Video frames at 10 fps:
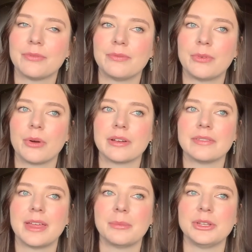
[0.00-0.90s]
four of
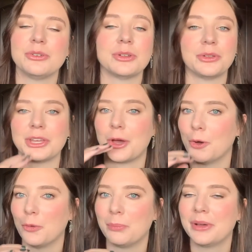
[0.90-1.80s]
them and you can only
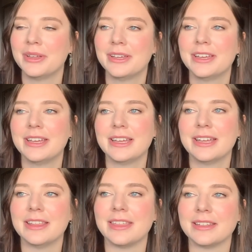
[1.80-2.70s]
hope
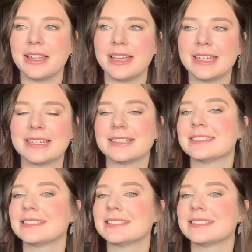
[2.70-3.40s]
that like,